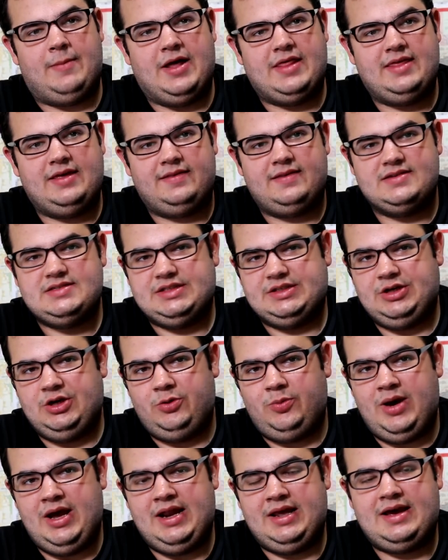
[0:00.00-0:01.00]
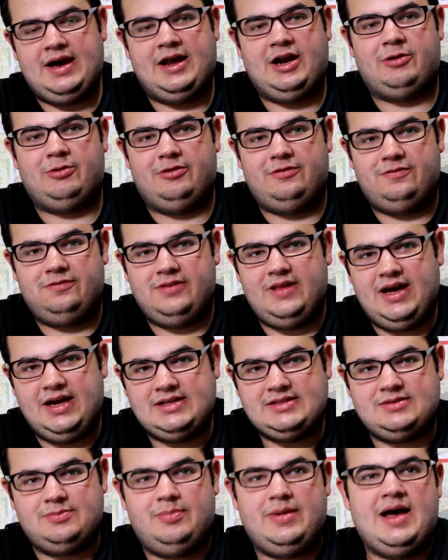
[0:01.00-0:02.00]
I think this is a good way to kind of
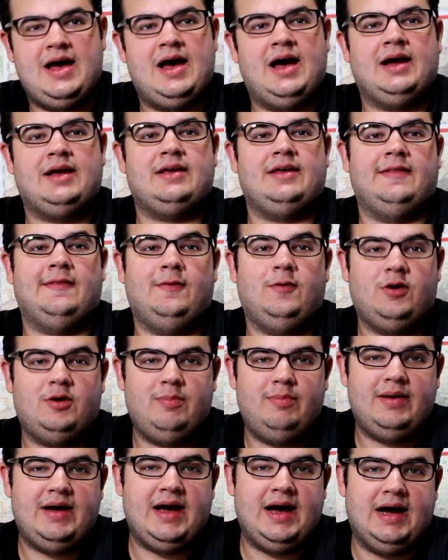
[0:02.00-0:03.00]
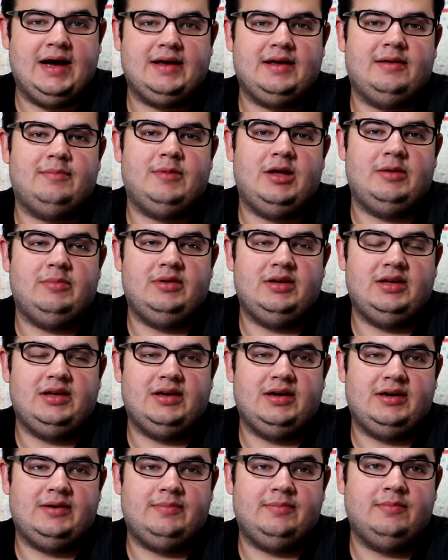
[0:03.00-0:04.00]
reflect back and look back and
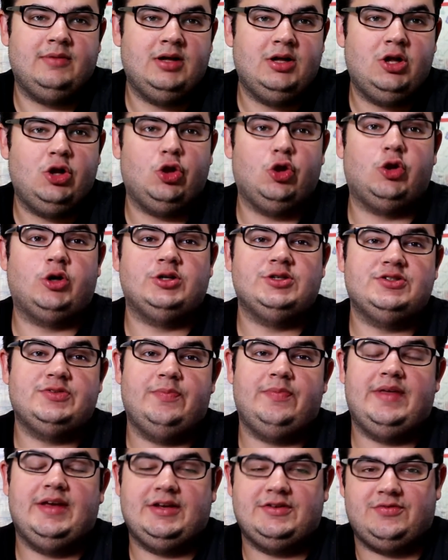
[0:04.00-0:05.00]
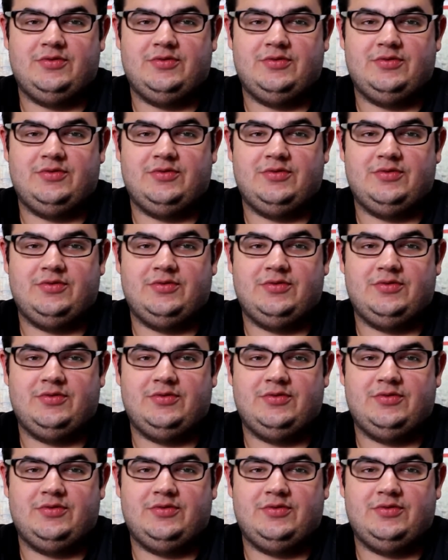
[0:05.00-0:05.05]
maybe learn some things